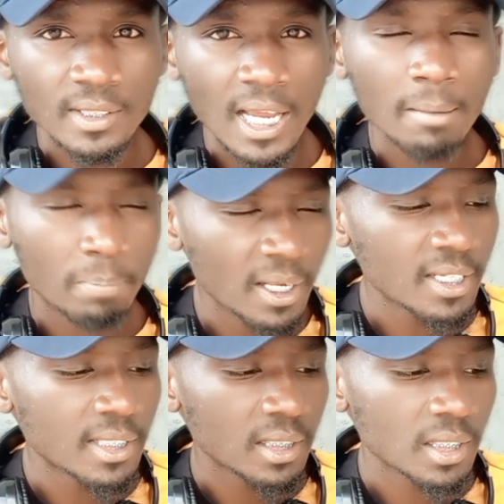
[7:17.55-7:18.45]
I play
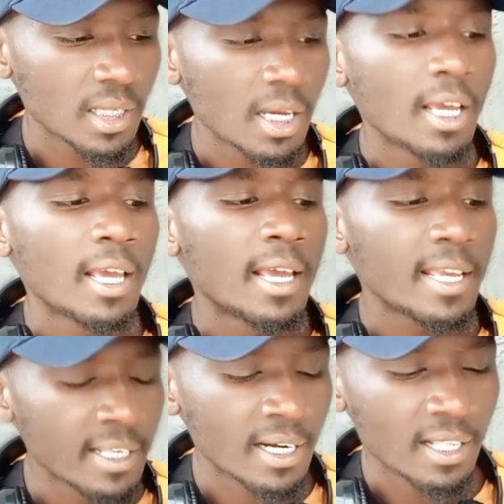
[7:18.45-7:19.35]
it
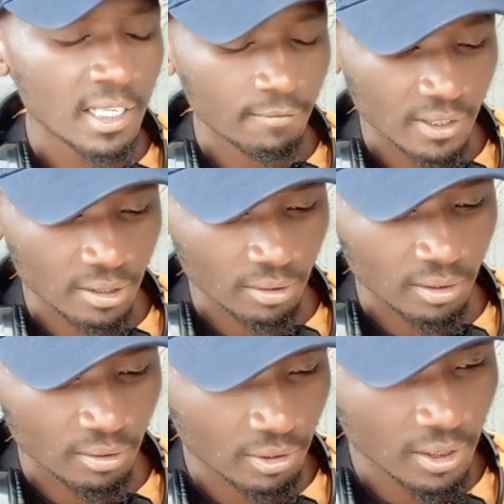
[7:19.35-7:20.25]
in another inversion.
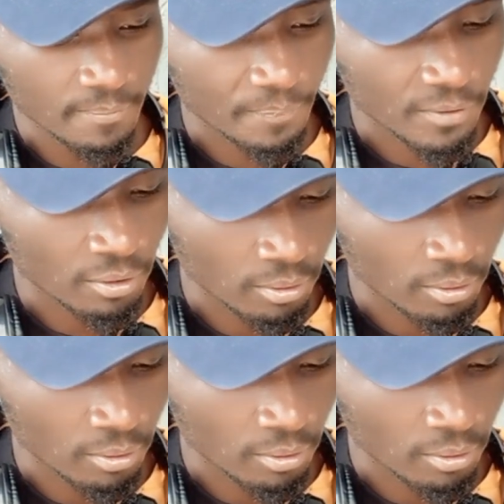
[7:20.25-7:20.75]
You see?